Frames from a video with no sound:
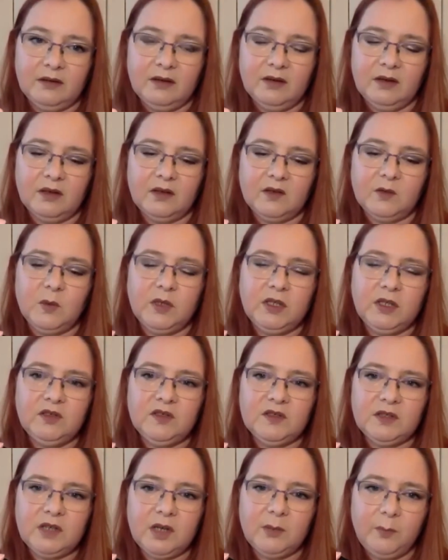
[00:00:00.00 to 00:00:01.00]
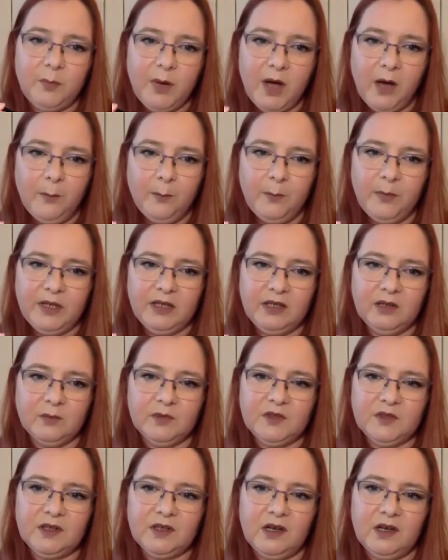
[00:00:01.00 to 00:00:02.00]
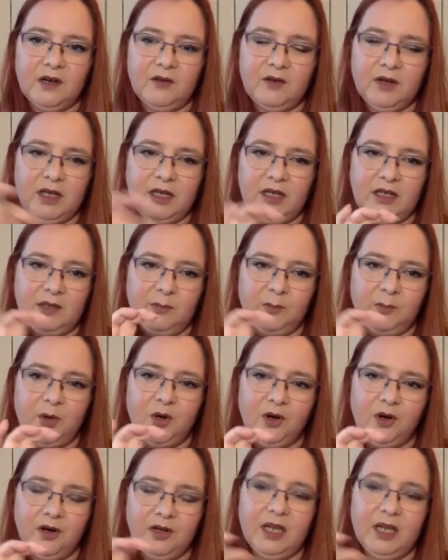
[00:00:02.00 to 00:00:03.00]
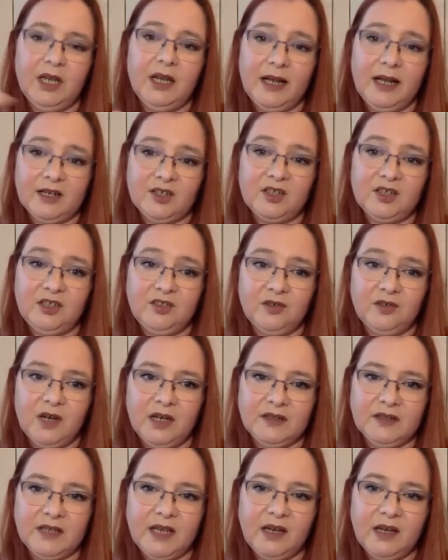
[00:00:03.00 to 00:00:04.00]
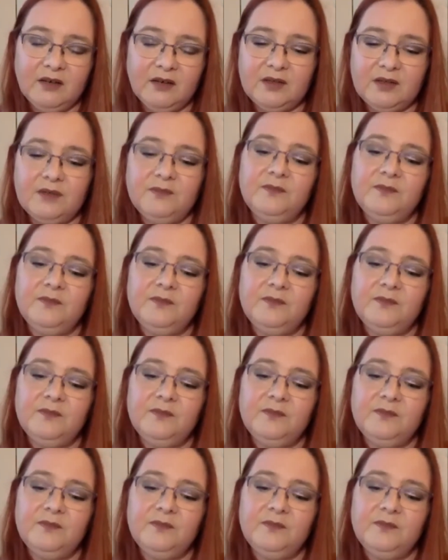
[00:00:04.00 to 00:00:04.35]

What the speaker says: because when you start pumping your mascara in the pot, it actually dries out.